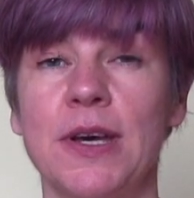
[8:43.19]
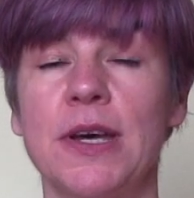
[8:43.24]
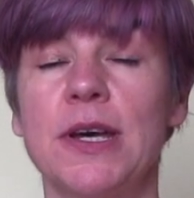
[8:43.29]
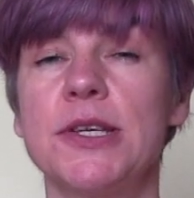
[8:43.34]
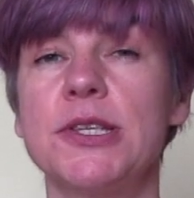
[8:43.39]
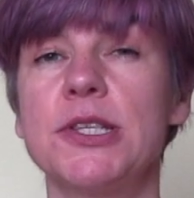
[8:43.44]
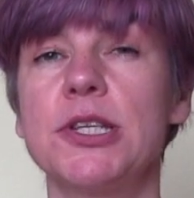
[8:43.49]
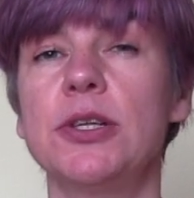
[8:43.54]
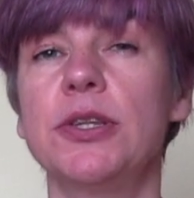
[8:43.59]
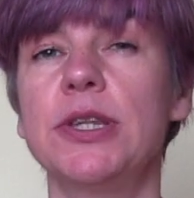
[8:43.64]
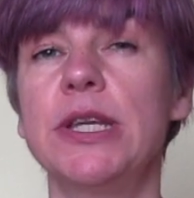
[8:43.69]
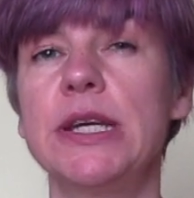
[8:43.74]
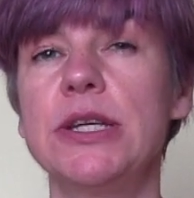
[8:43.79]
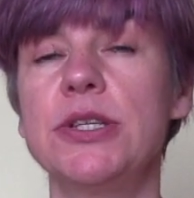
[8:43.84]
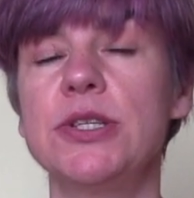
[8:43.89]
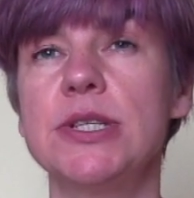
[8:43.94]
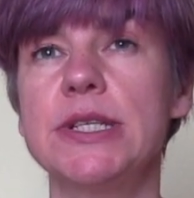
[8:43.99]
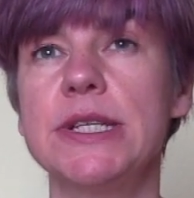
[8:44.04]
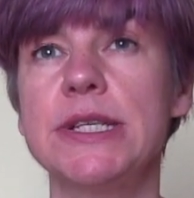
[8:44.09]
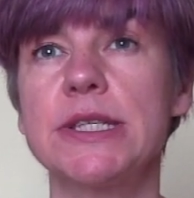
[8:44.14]
So you'll need
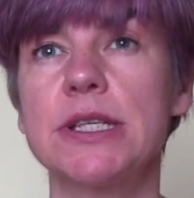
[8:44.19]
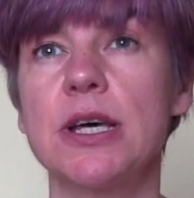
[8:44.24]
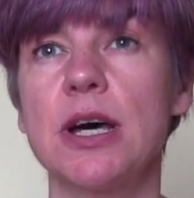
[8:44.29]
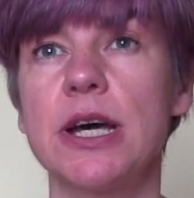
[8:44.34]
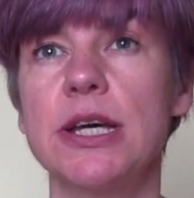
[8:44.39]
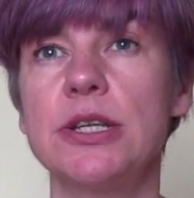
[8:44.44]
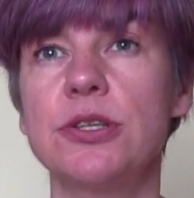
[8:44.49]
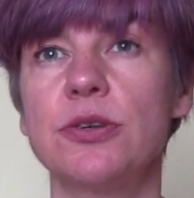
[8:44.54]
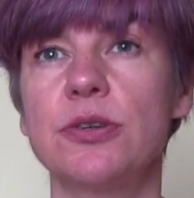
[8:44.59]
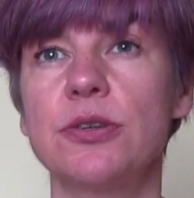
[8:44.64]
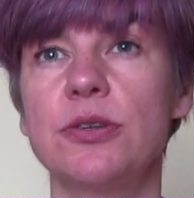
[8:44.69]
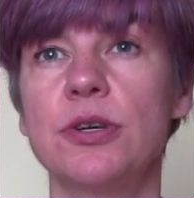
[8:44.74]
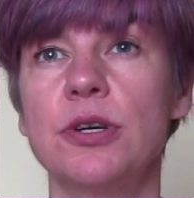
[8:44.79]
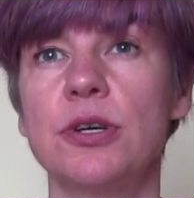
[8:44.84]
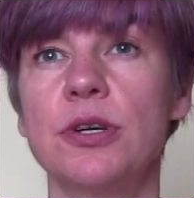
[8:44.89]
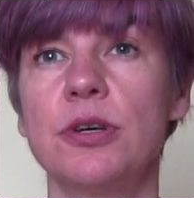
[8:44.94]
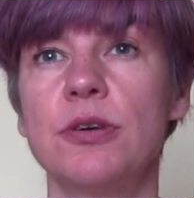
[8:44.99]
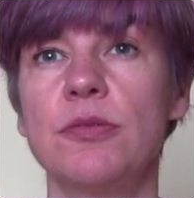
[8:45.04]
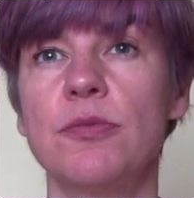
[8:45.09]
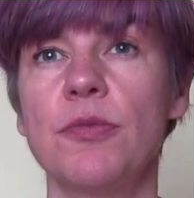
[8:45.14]
to decide on
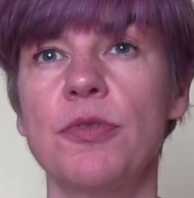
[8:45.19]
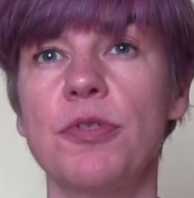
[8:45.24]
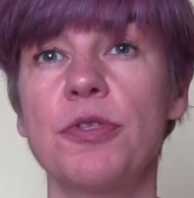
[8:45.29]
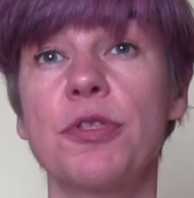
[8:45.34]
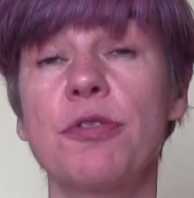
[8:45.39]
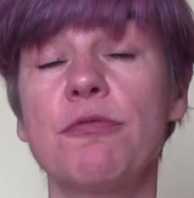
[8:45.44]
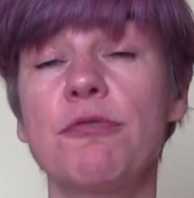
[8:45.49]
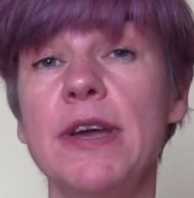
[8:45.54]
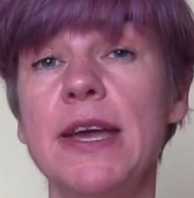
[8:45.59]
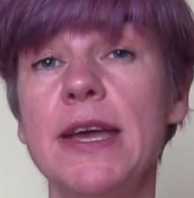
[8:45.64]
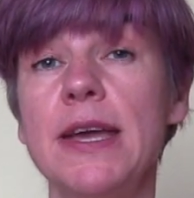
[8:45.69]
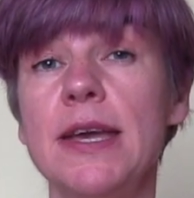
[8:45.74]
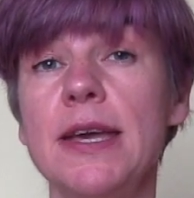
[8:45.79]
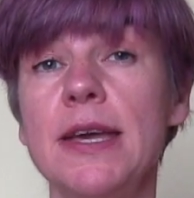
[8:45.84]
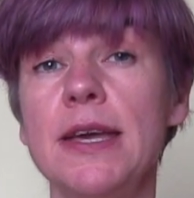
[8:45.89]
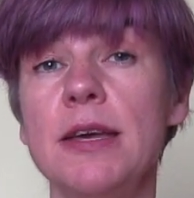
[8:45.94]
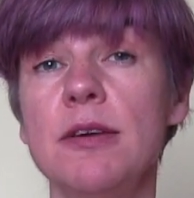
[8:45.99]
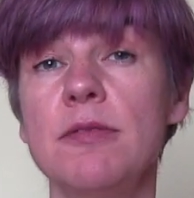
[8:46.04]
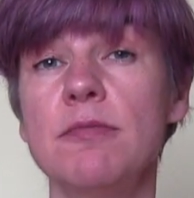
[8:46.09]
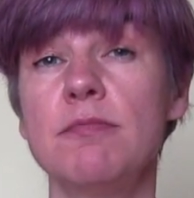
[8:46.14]

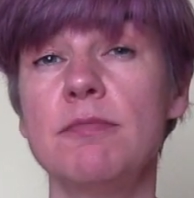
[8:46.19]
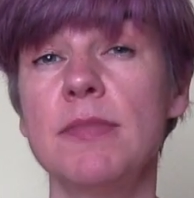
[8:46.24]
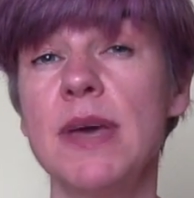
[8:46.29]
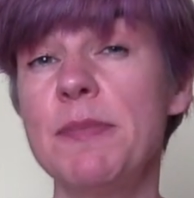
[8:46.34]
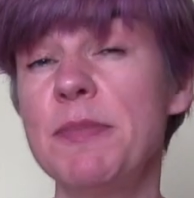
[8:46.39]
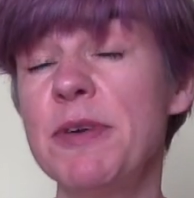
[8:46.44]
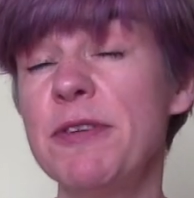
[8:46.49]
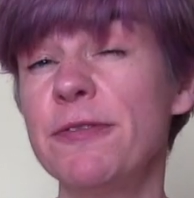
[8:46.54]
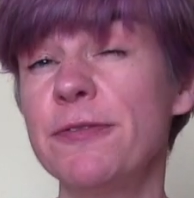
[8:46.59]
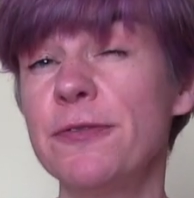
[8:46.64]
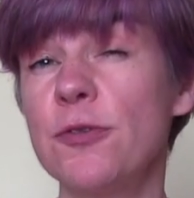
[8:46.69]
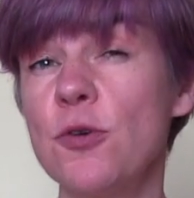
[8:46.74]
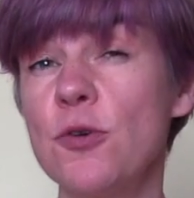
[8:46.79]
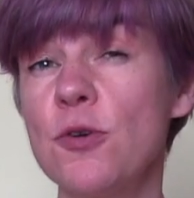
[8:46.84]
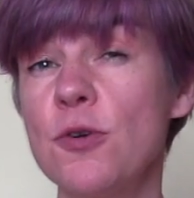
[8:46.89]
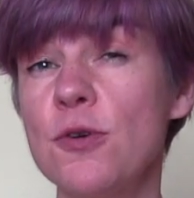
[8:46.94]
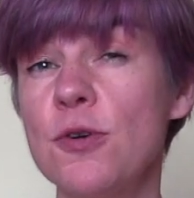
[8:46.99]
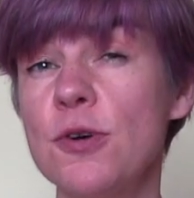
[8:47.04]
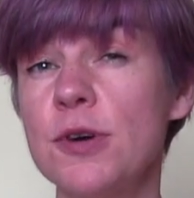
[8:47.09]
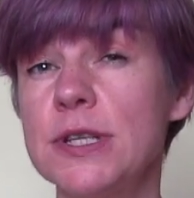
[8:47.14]
3, maybe
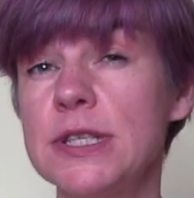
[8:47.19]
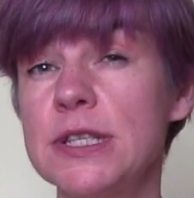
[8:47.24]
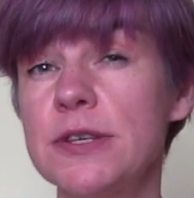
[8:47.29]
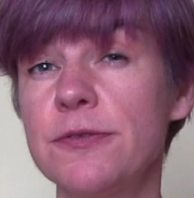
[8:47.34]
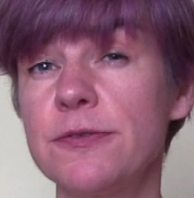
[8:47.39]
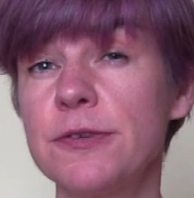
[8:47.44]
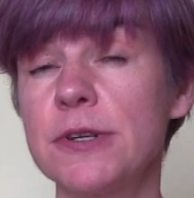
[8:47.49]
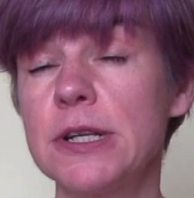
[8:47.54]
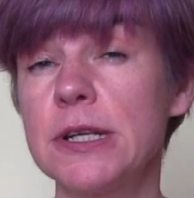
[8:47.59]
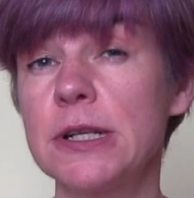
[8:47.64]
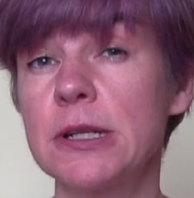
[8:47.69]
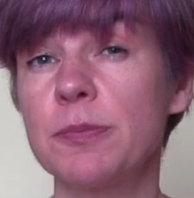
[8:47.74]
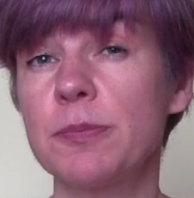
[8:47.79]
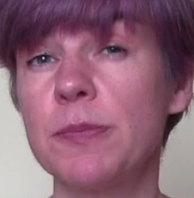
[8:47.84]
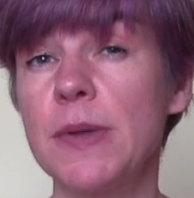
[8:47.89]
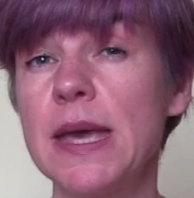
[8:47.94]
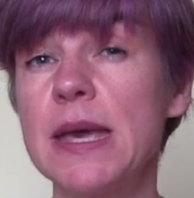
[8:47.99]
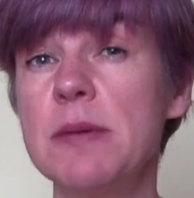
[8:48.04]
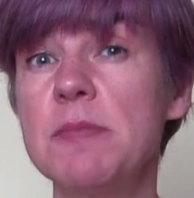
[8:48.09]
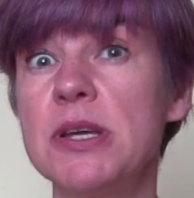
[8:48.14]
4 different little
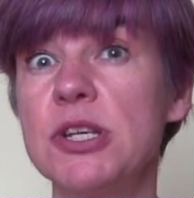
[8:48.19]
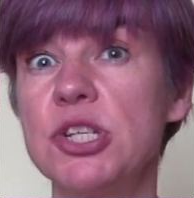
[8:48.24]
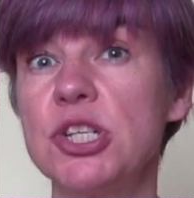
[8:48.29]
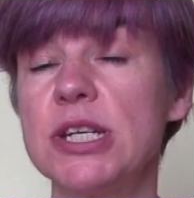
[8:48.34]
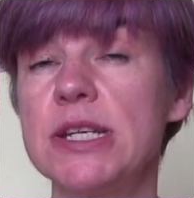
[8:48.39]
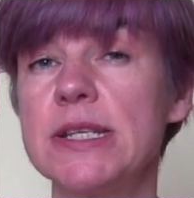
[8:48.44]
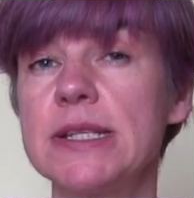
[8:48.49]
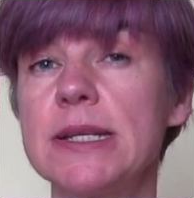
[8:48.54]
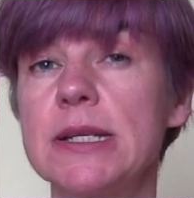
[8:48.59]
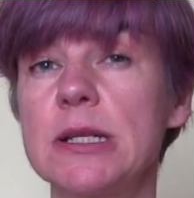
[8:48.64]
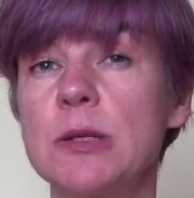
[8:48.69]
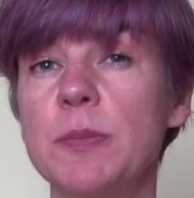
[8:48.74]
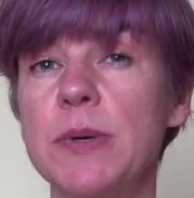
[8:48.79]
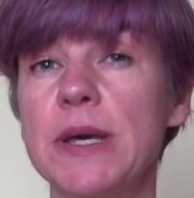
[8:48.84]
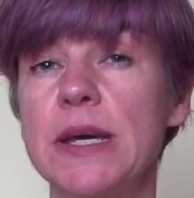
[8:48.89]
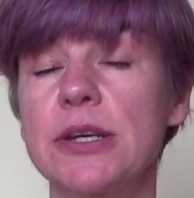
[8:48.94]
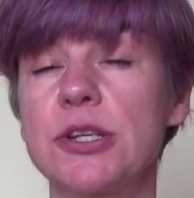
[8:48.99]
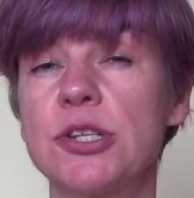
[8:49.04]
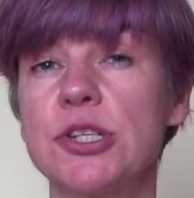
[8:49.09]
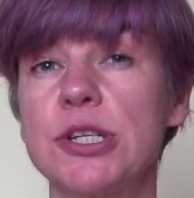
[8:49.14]
images, little
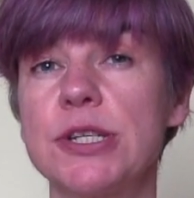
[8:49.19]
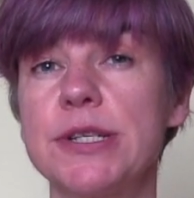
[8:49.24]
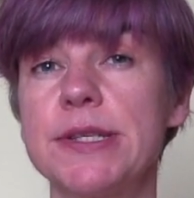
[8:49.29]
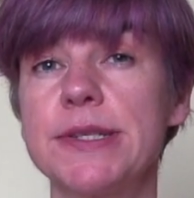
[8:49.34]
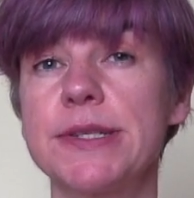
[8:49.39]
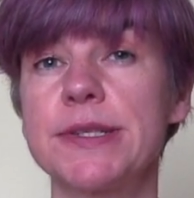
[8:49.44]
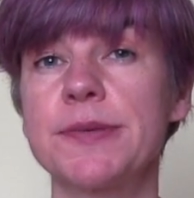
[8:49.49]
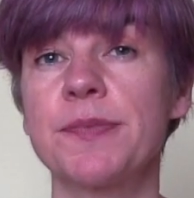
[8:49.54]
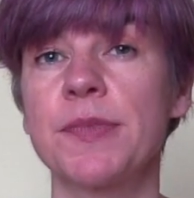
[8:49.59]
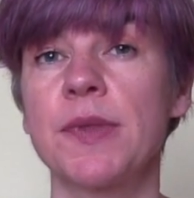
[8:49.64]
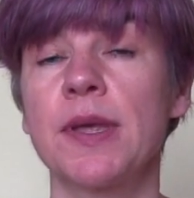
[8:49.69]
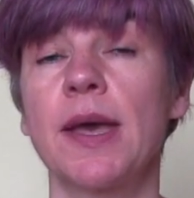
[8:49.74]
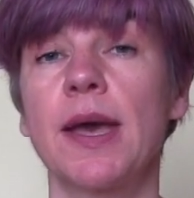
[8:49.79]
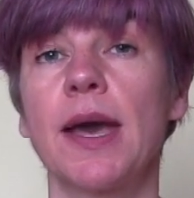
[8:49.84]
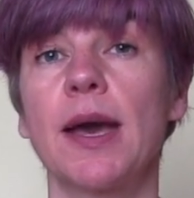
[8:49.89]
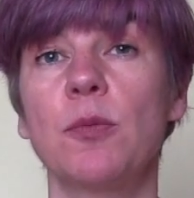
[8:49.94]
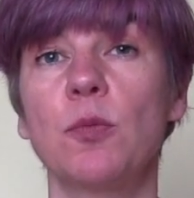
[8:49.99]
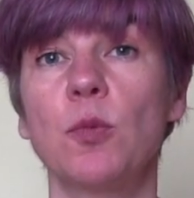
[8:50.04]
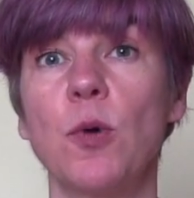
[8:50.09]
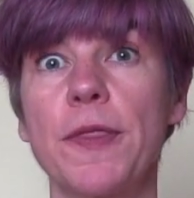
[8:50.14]
pictures,
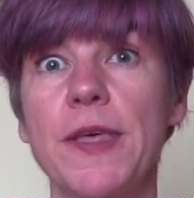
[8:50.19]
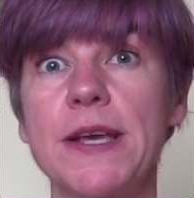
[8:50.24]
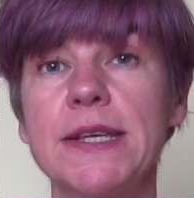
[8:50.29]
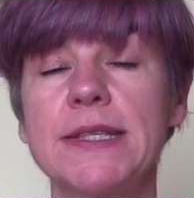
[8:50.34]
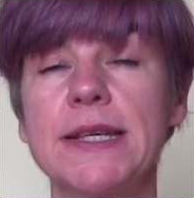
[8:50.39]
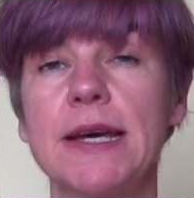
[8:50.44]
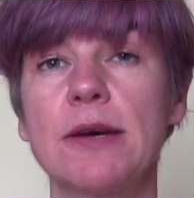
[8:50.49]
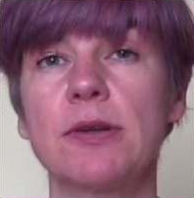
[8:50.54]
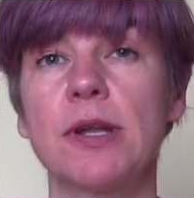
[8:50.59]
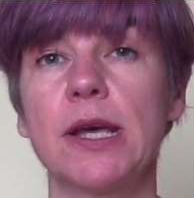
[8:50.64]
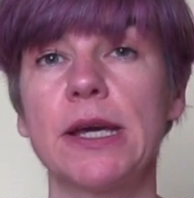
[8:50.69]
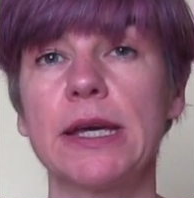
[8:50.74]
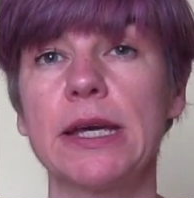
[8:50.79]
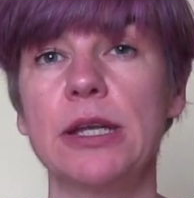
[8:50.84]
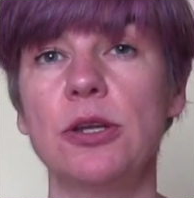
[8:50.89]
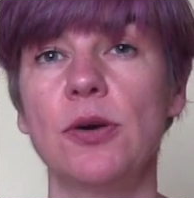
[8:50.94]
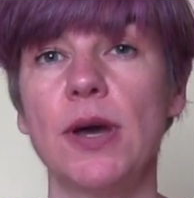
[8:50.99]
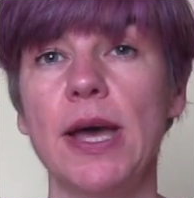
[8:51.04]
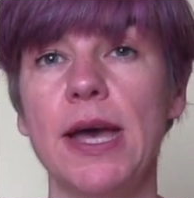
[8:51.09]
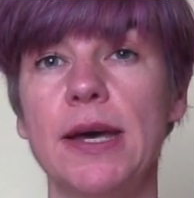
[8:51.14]
and what they sound like in
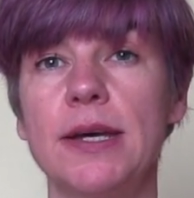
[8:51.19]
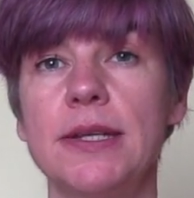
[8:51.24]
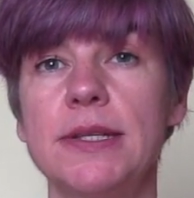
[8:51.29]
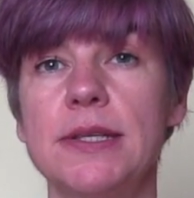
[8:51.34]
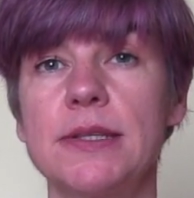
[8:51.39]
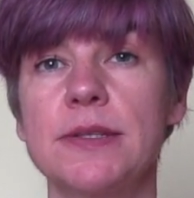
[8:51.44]
your head.